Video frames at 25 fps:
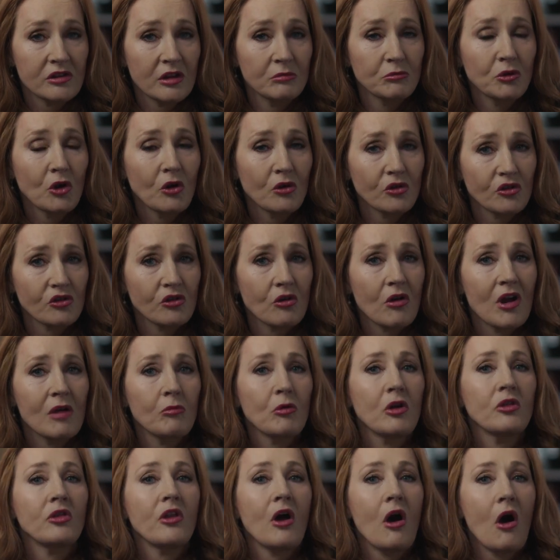I'm not sure I
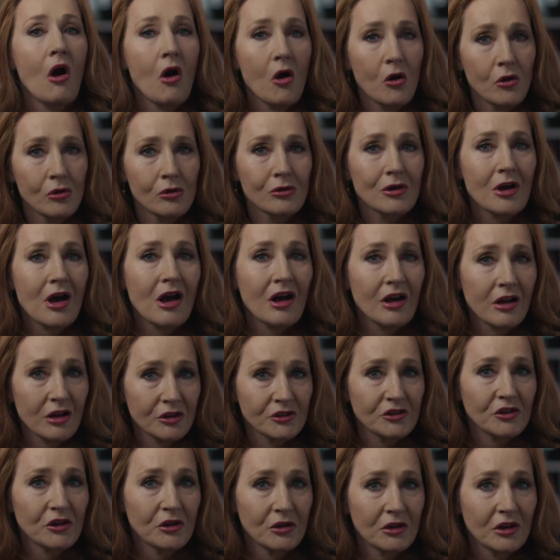want the whole car
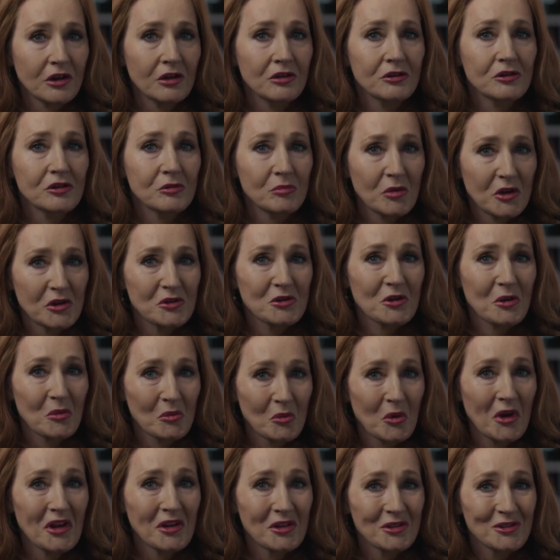journey to be Tom
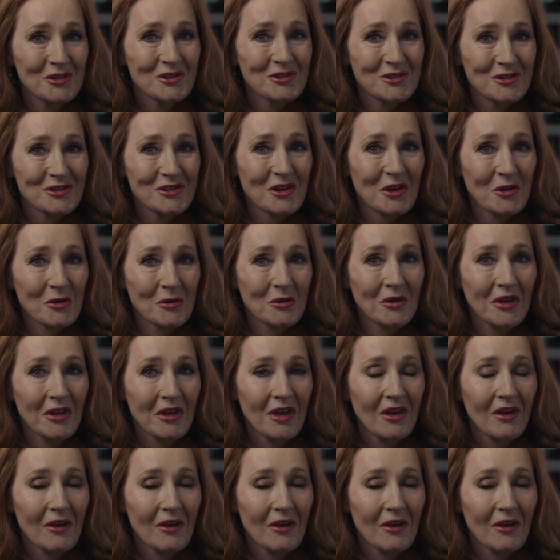Waits. So